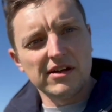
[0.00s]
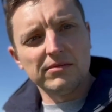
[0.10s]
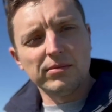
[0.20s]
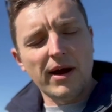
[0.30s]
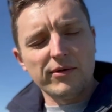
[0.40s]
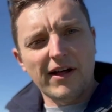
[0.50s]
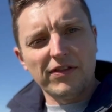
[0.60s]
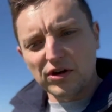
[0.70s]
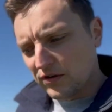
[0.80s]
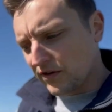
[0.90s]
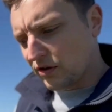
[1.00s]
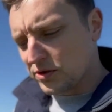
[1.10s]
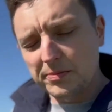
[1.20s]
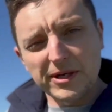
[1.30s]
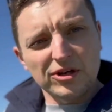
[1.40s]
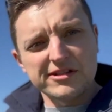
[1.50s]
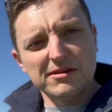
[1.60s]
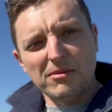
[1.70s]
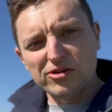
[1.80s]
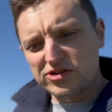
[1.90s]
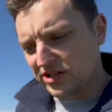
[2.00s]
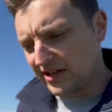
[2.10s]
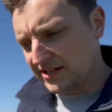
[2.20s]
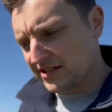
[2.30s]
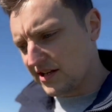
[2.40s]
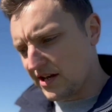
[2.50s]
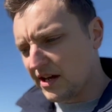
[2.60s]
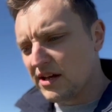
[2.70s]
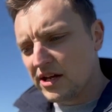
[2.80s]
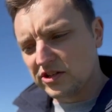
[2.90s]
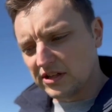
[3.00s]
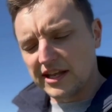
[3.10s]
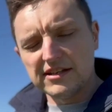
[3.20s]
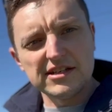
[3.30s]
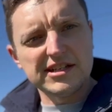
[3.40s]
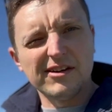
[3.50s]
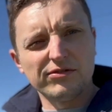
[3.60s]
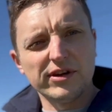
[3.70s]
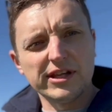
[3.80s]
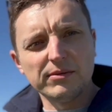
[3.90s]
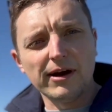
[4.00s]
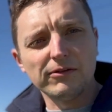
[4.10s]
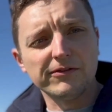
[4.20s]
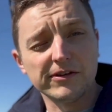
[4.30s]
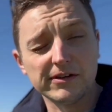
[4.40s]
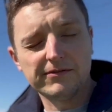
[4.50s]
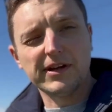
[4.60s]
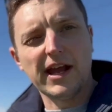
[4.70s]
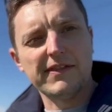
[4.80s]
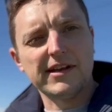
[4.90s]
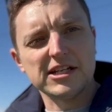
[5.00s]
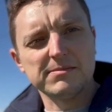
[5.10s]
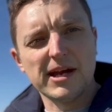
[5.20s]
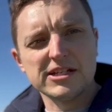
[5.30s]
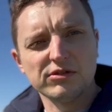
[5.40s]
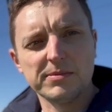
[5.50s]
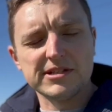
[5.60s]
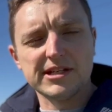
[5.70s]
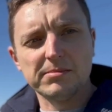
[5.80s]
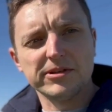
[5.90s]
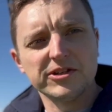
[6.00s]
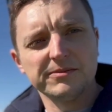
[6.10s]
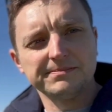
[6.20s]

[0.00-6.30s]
where we've had the cover crops, because of the moisture that's should lend itself really well for getting that next maize crop established.